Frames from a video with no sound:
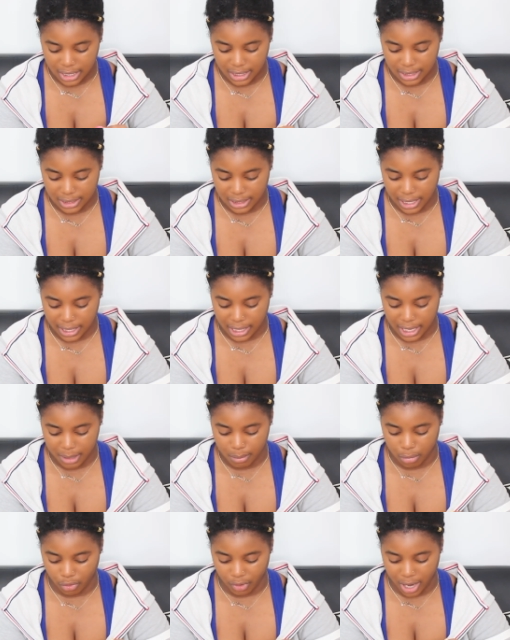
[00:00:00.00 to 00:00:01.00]
is like
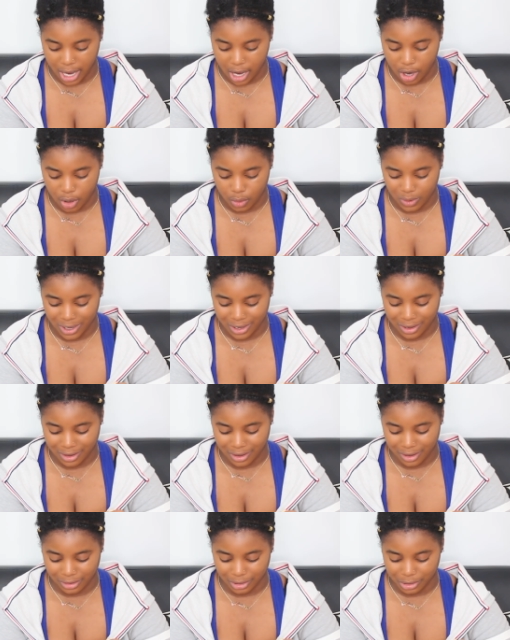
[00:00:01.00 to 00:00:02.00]
a brown
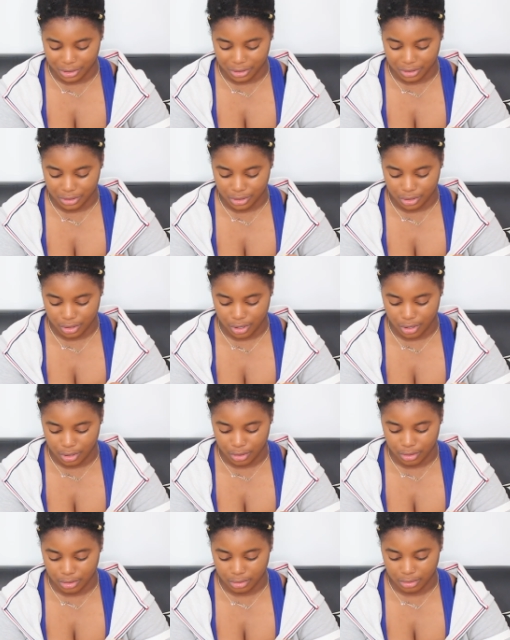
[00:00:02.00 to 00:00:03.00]
color.
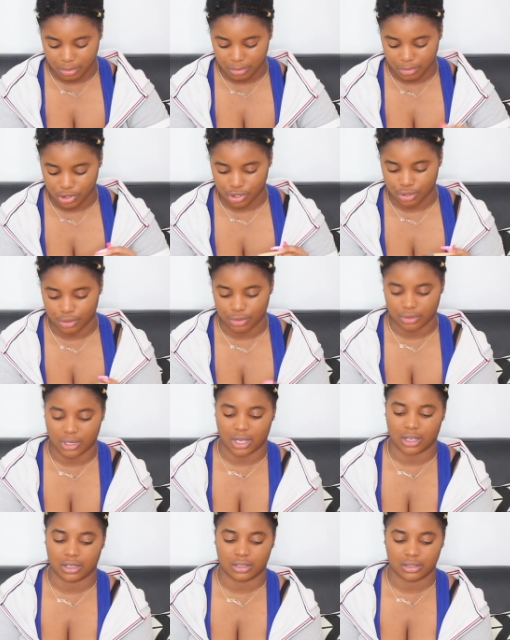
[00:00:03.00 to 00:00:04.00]
So I'm gonna show you
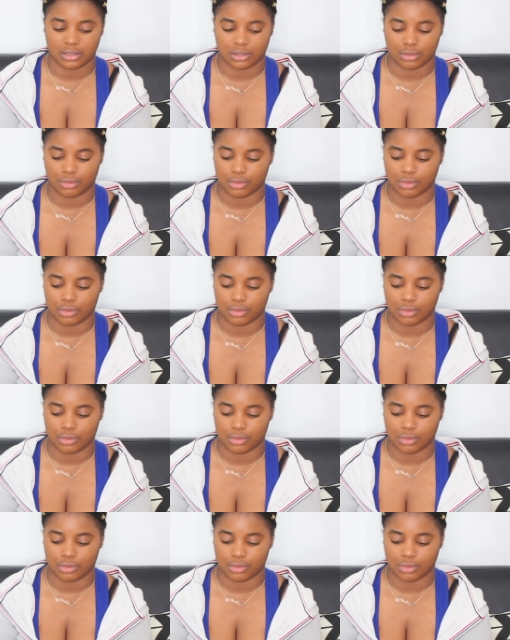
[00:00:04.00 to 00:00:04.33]
guys